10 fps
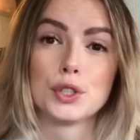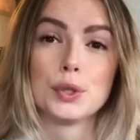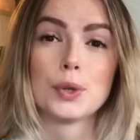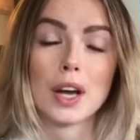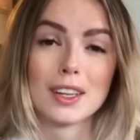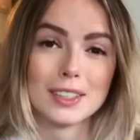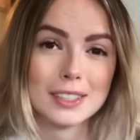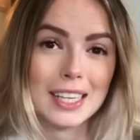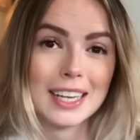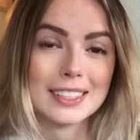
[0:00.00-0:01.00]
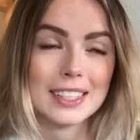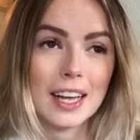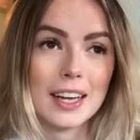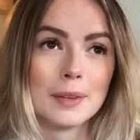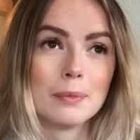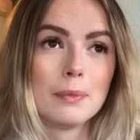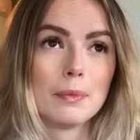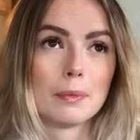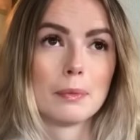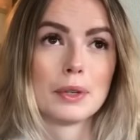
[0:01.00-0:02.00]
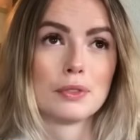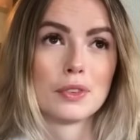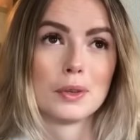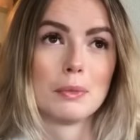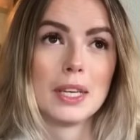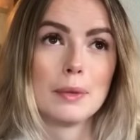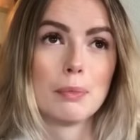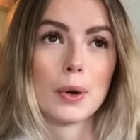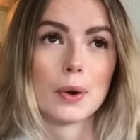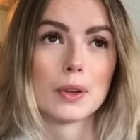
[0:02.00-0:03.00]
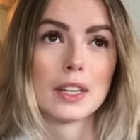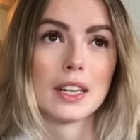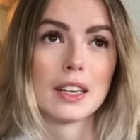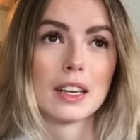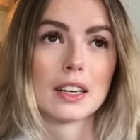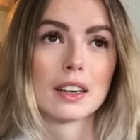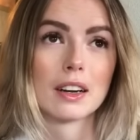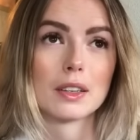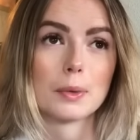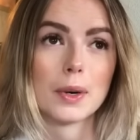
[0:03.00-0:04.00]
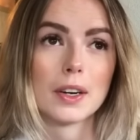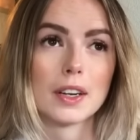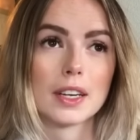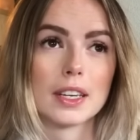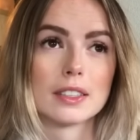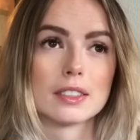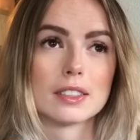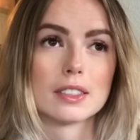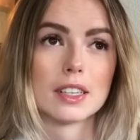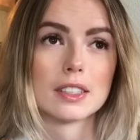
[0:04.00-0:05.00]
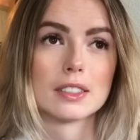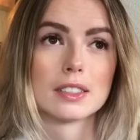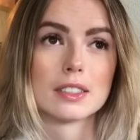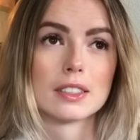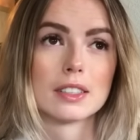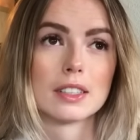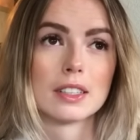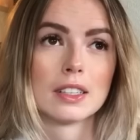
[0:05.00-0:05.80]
2 colors at a time, but for me, purling in color work, it's just,